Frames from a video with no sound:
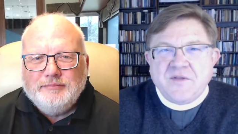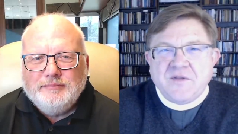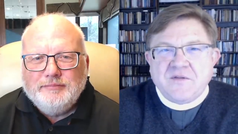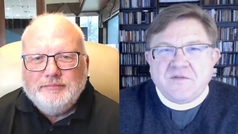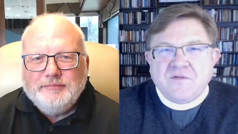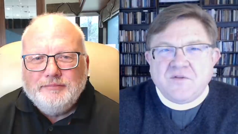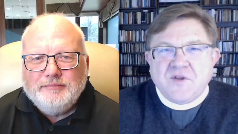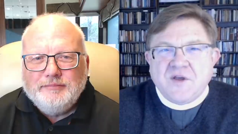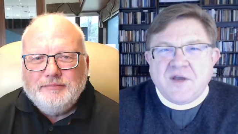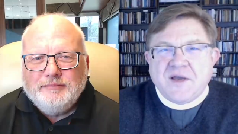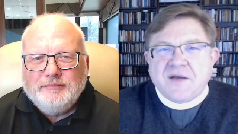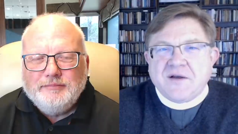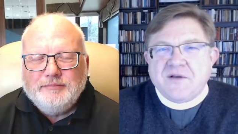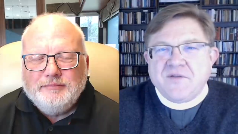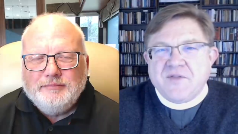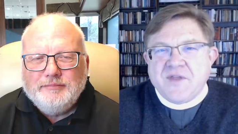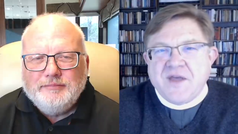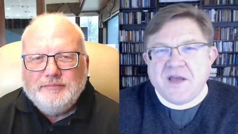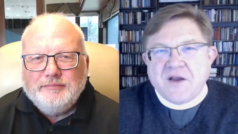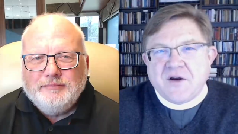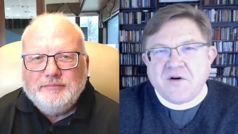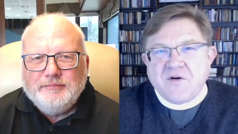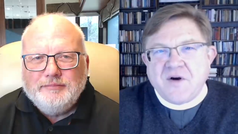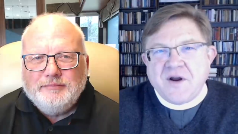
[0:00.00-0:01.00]
Speaker 1: in
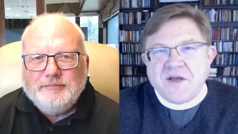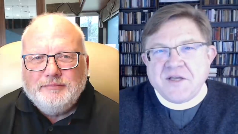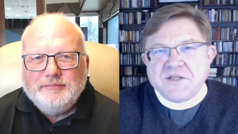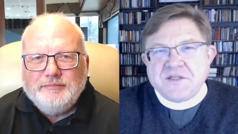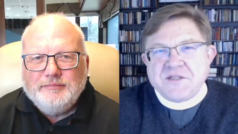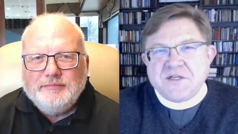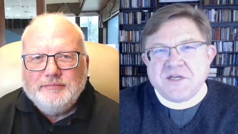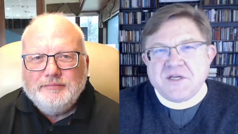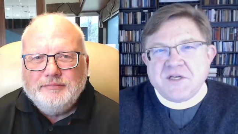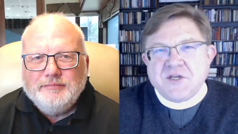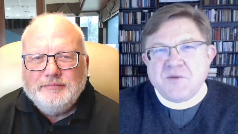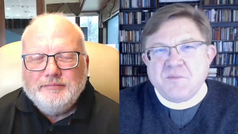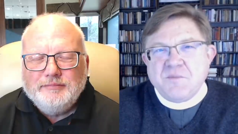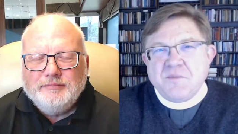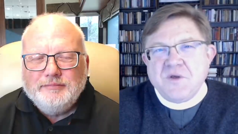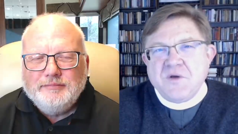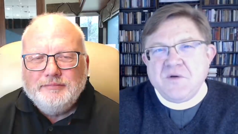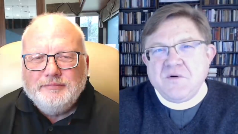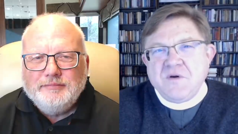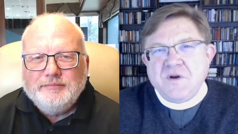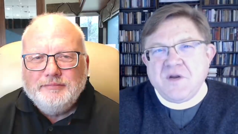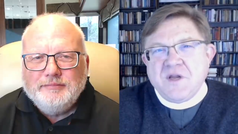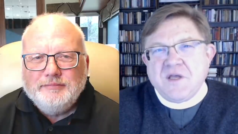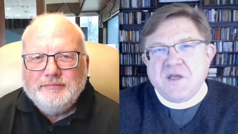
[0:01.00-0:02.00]
that Christ in
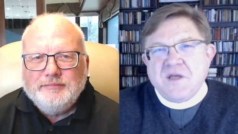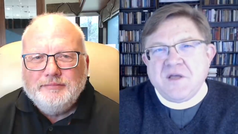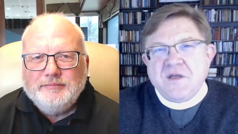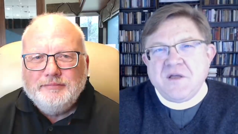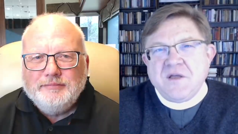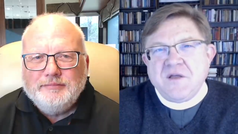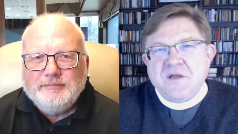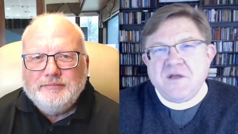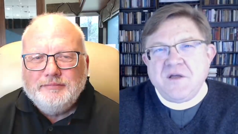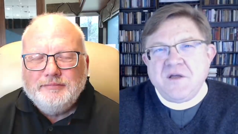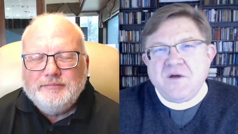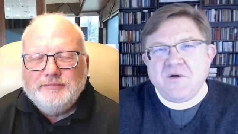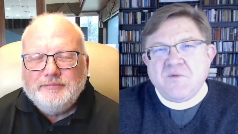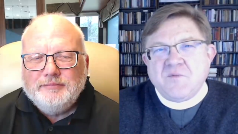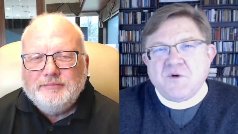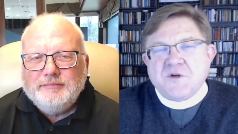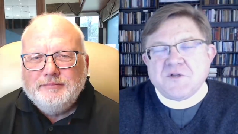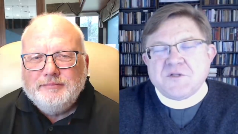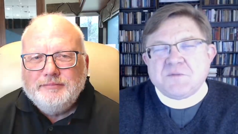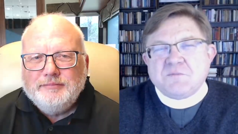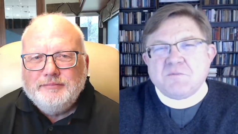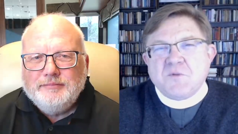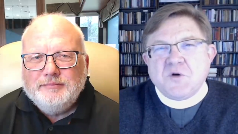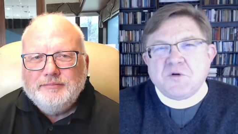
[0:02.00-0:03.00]
community
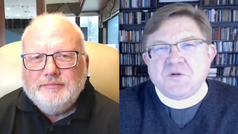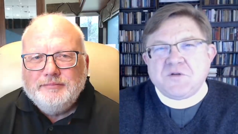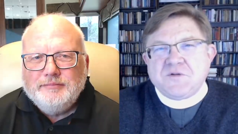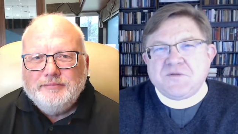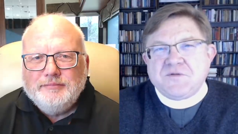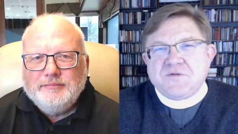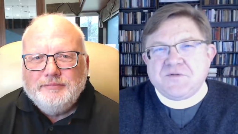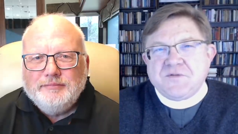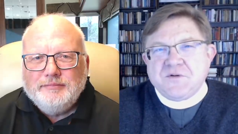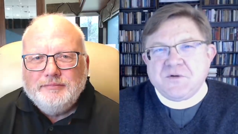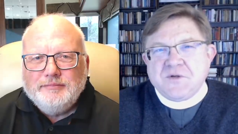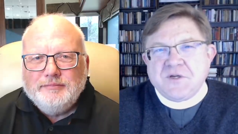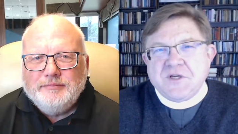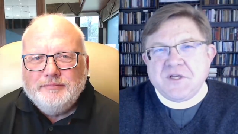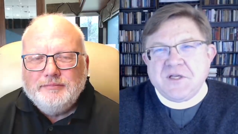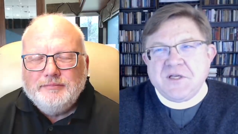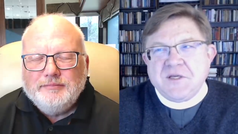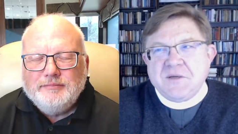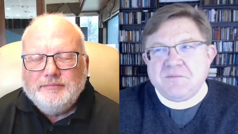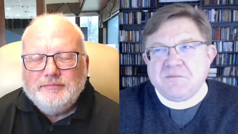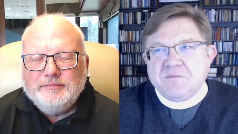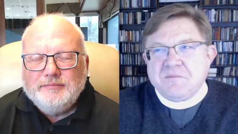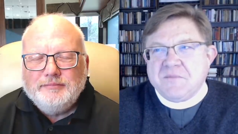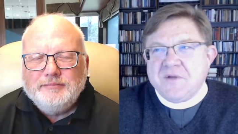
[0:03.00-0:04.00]
was most
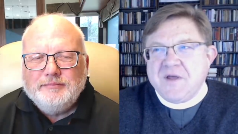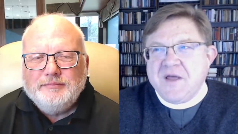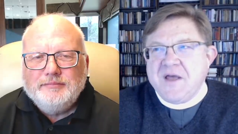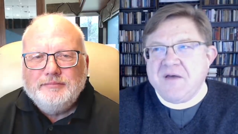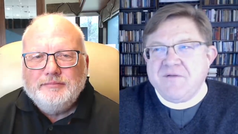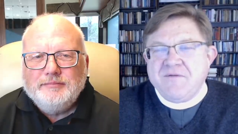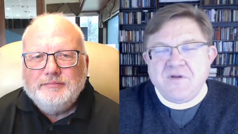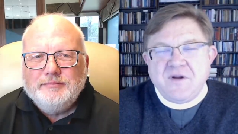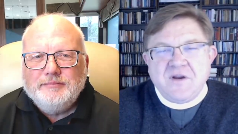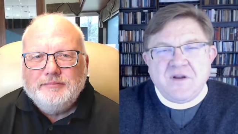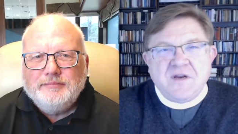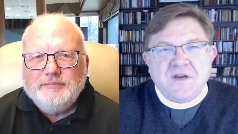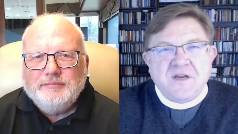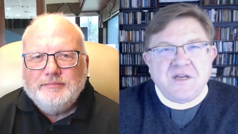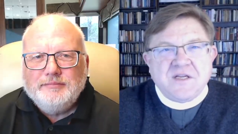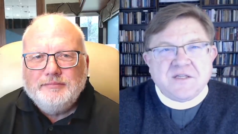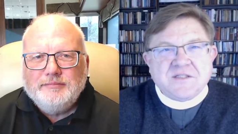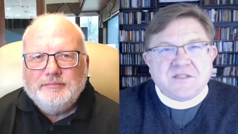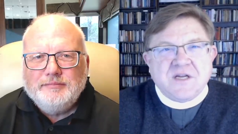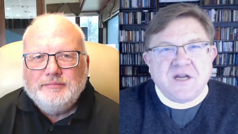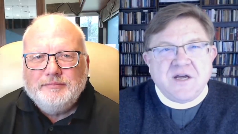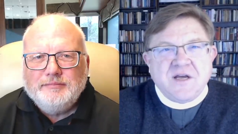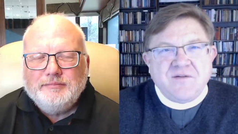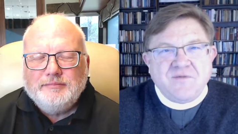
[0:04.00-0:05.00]
fully evident in
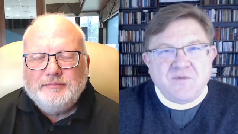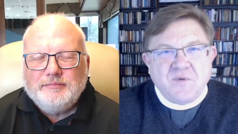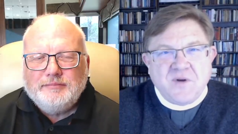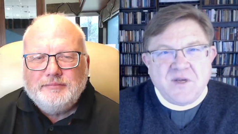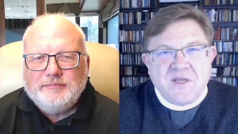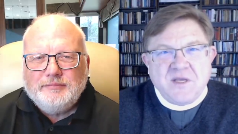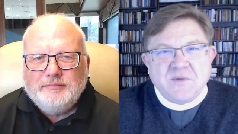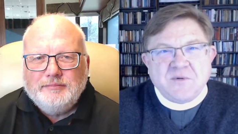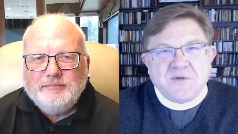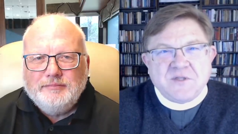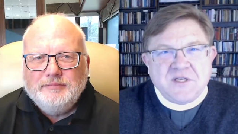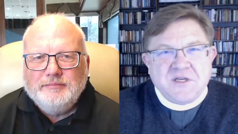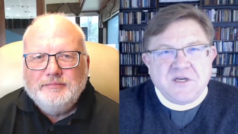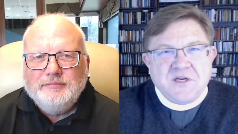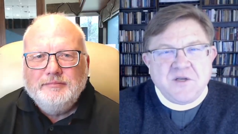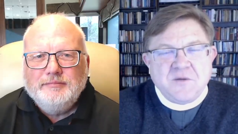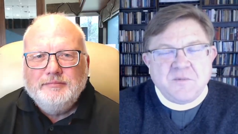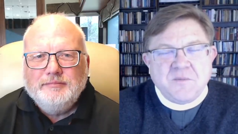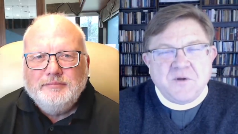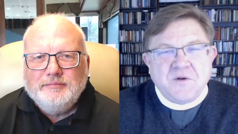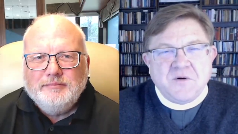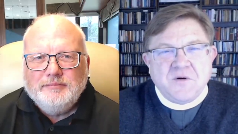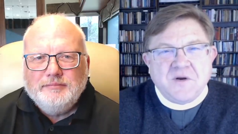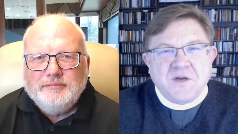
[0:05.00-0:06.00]
his life when he was in
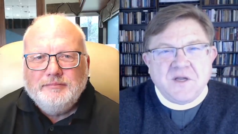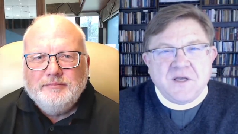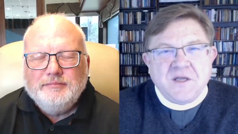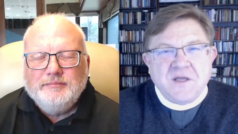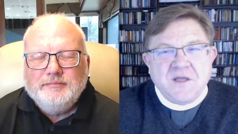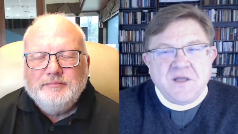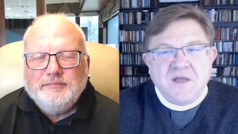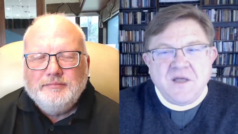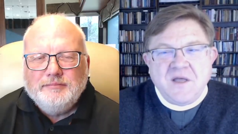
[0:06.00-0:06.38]
community.